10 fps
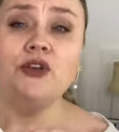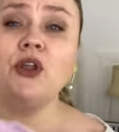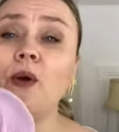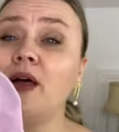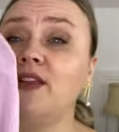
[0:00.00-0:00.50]

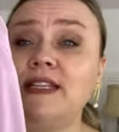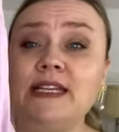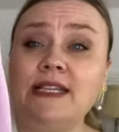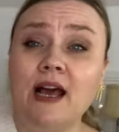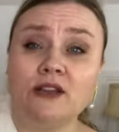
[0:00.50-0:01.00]
No other
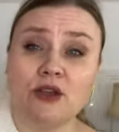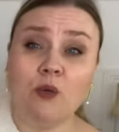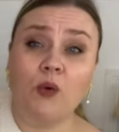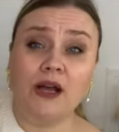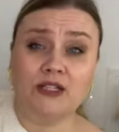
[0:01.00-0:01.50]
details
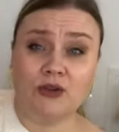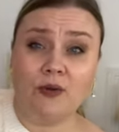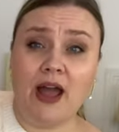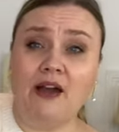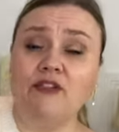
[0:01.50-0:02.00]

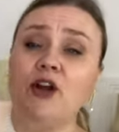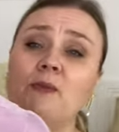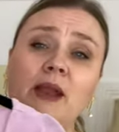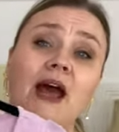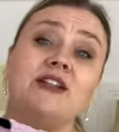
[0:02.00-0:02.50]
whatsoever,
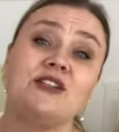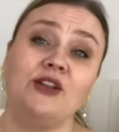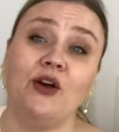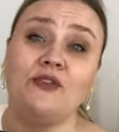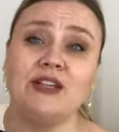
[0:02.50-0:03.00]
but I just
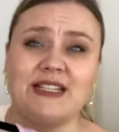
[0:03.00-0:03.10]
love this.